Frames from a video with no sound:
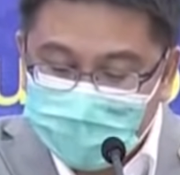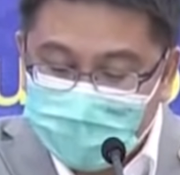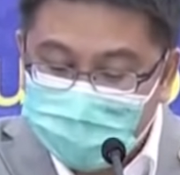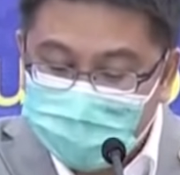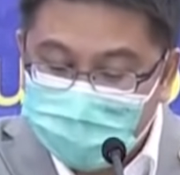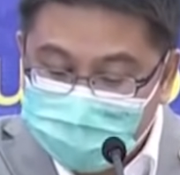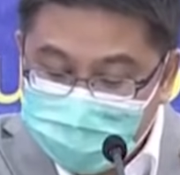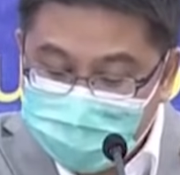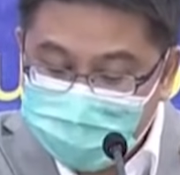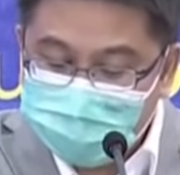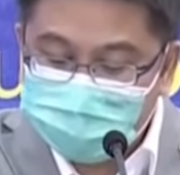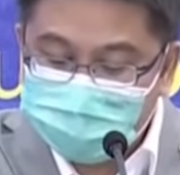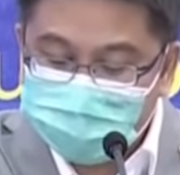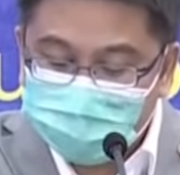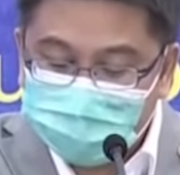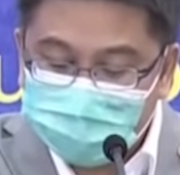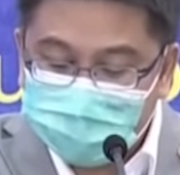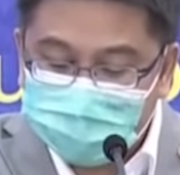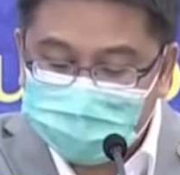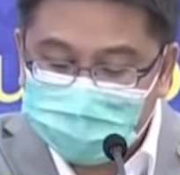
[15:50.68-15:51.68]
and various
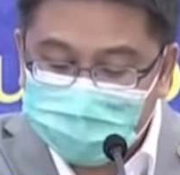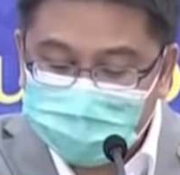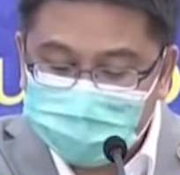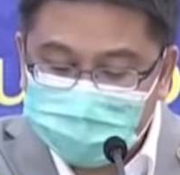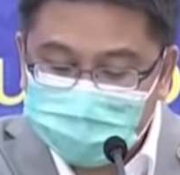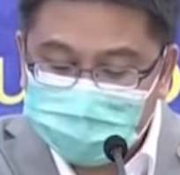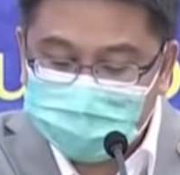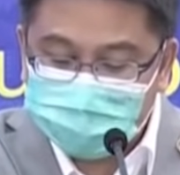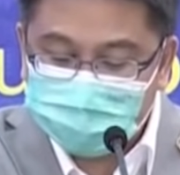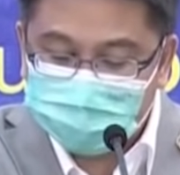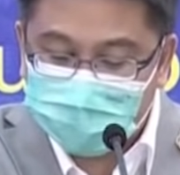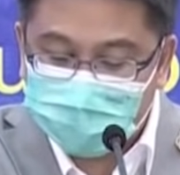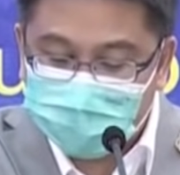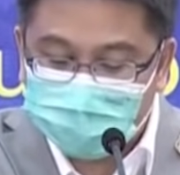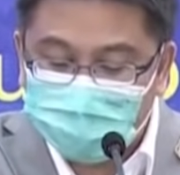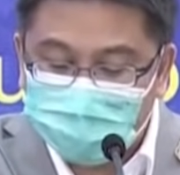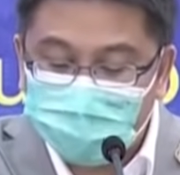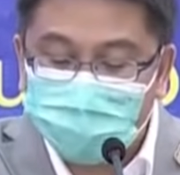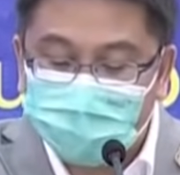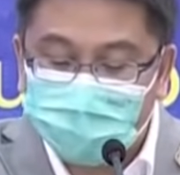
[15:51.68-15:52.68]
organizations can
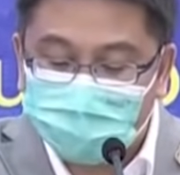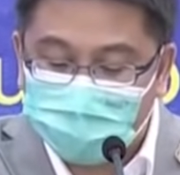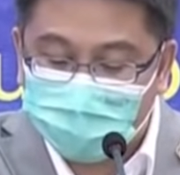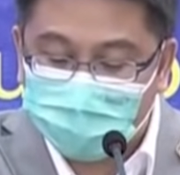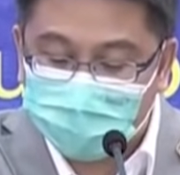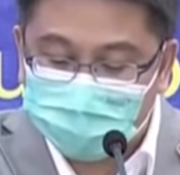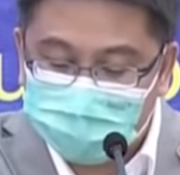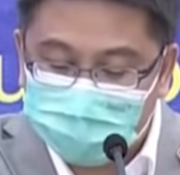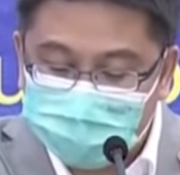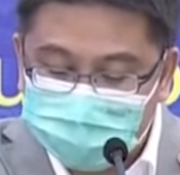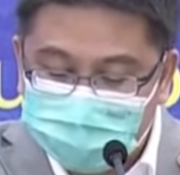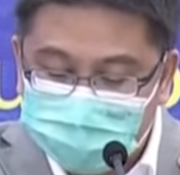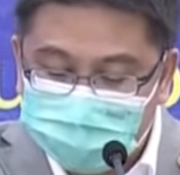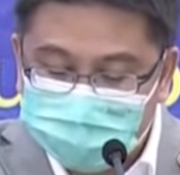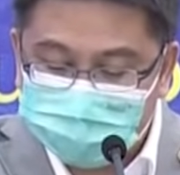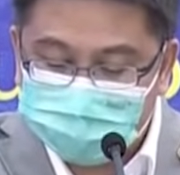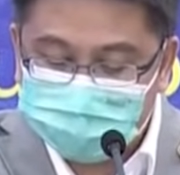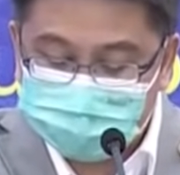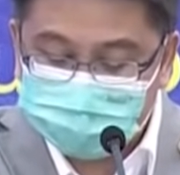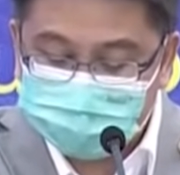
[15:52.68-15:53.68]
make group
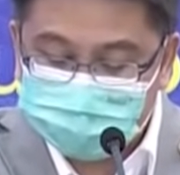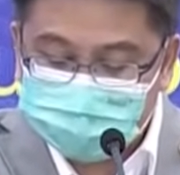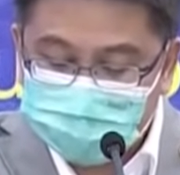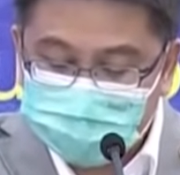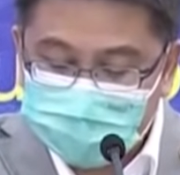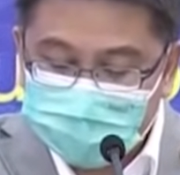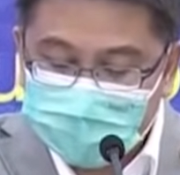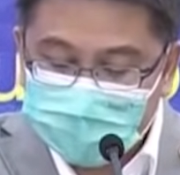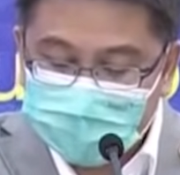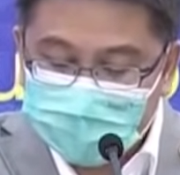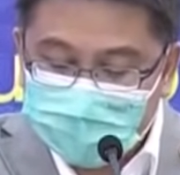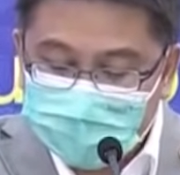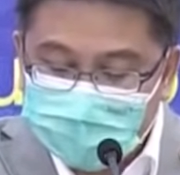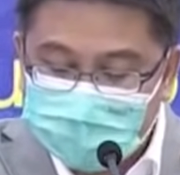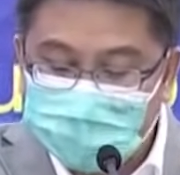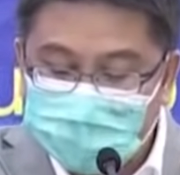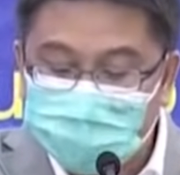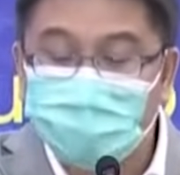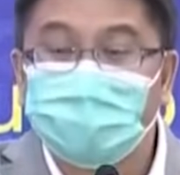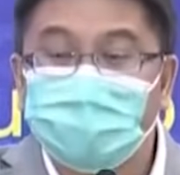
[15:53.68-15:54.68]
appointments.
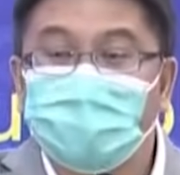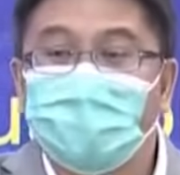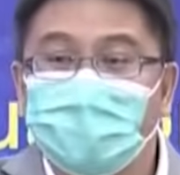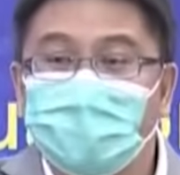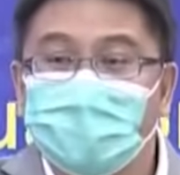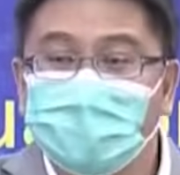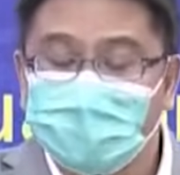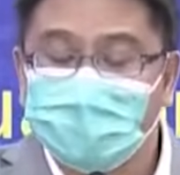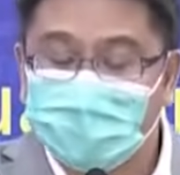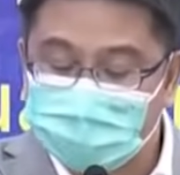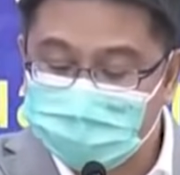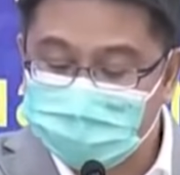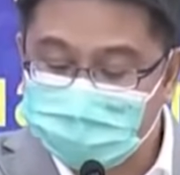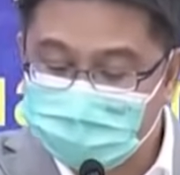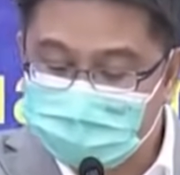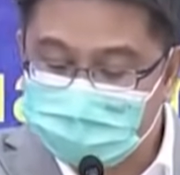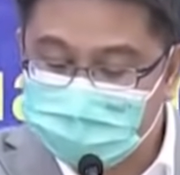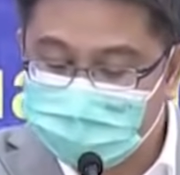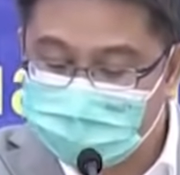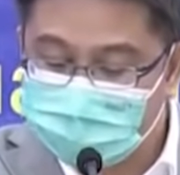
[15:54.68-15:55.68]
Now, for foreign
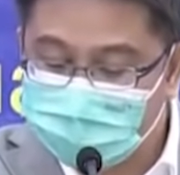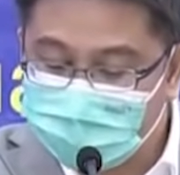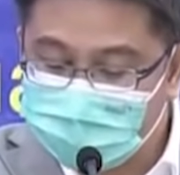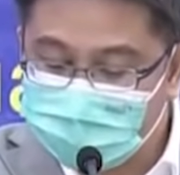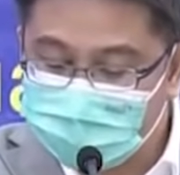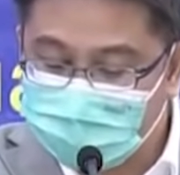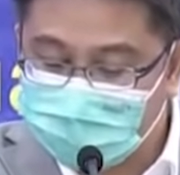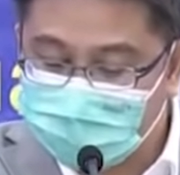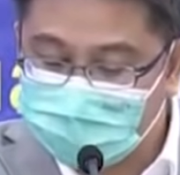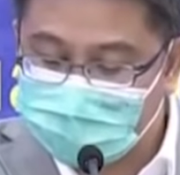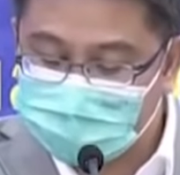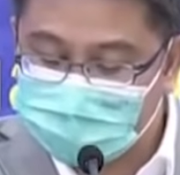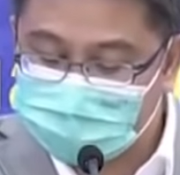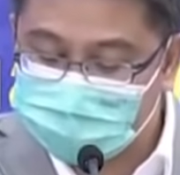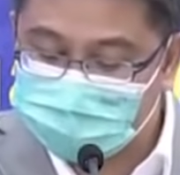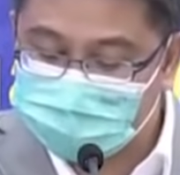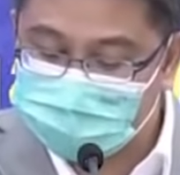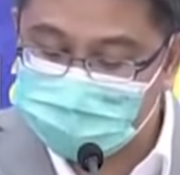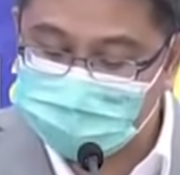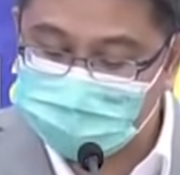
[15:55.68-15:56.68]
nationals, for non-Thai
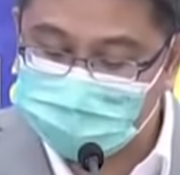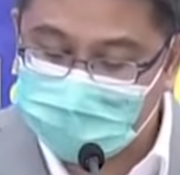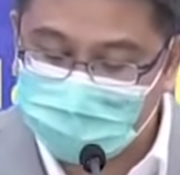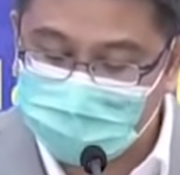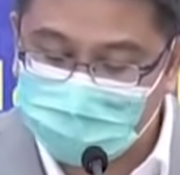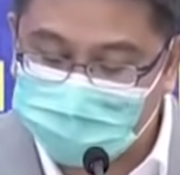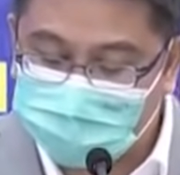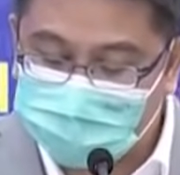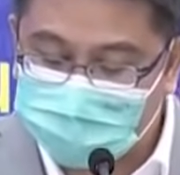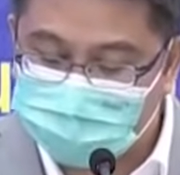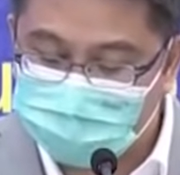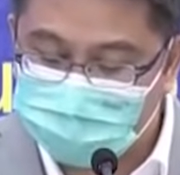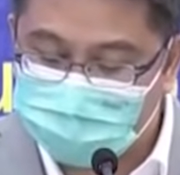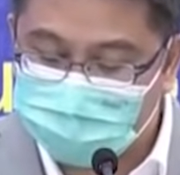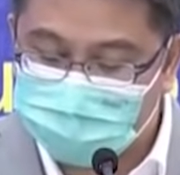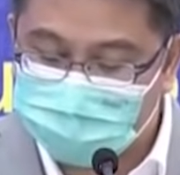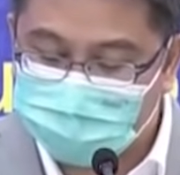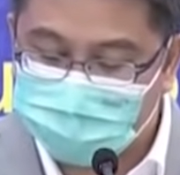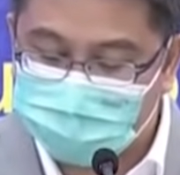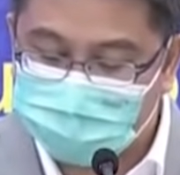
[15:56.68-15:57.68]
nationals, the
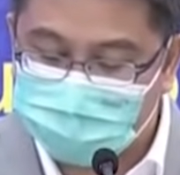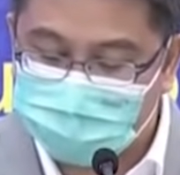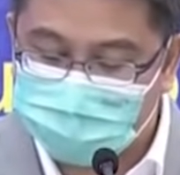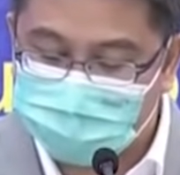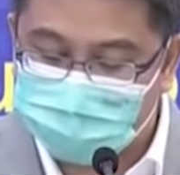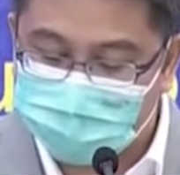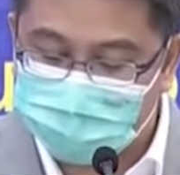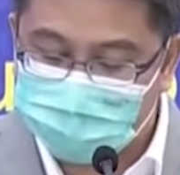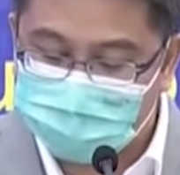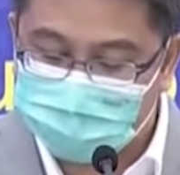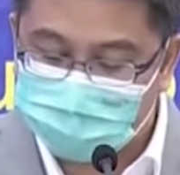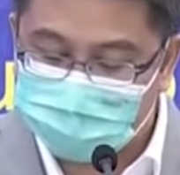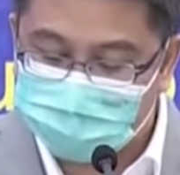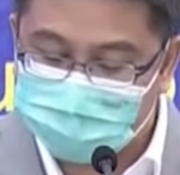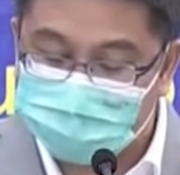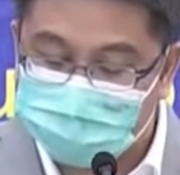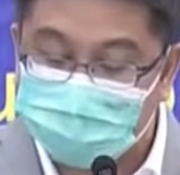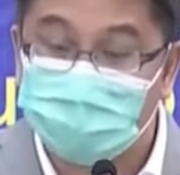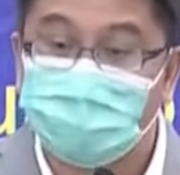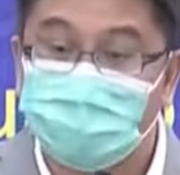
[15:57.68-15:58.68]
application for registration
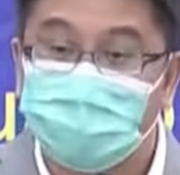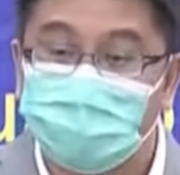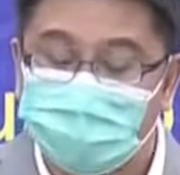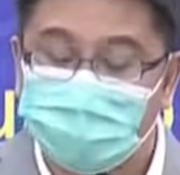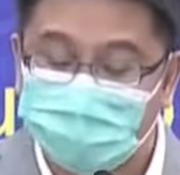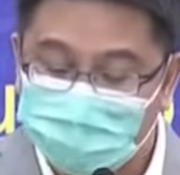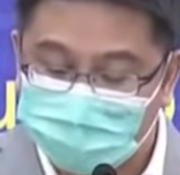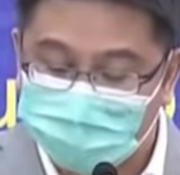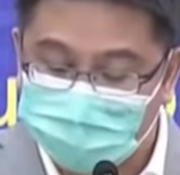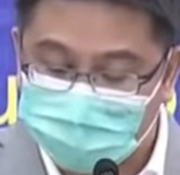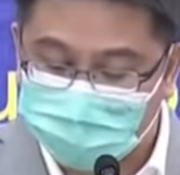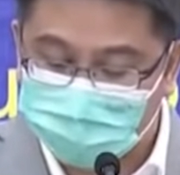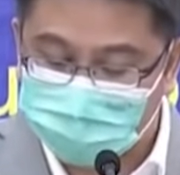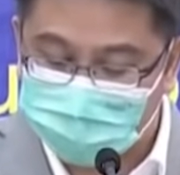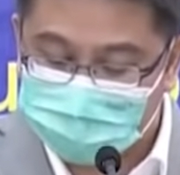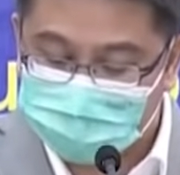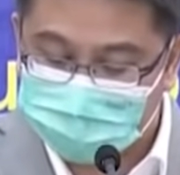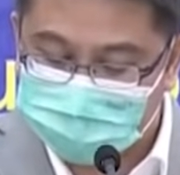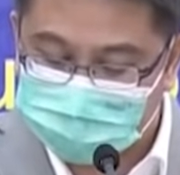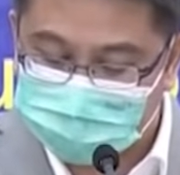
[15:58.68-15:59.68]
is in the development
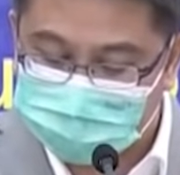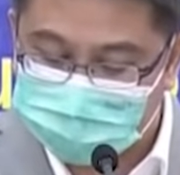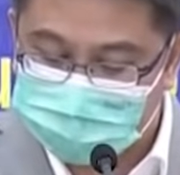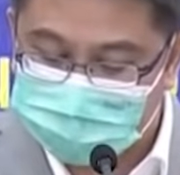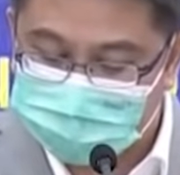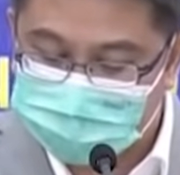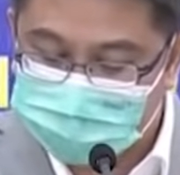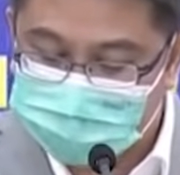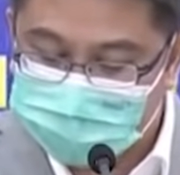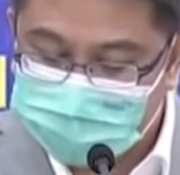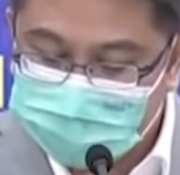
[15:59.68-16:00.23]
process.